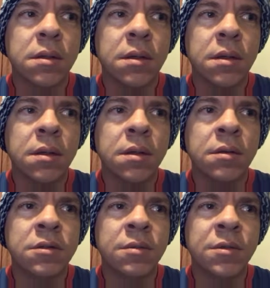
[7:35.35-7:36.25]
I need to
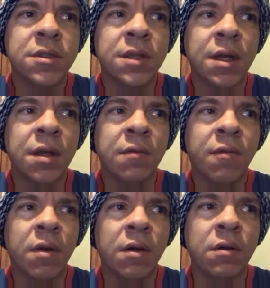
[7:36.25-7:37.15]
do some exciting
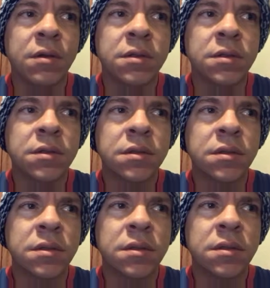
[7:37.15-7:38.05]
vlogs,
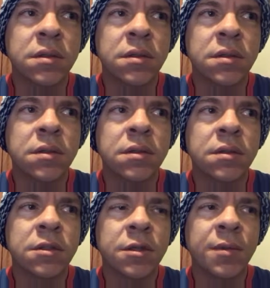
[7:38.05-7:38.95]

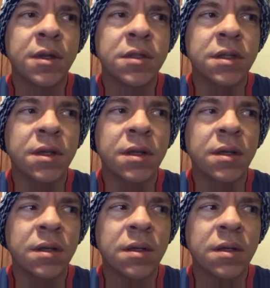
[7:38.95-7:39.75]
something exciting.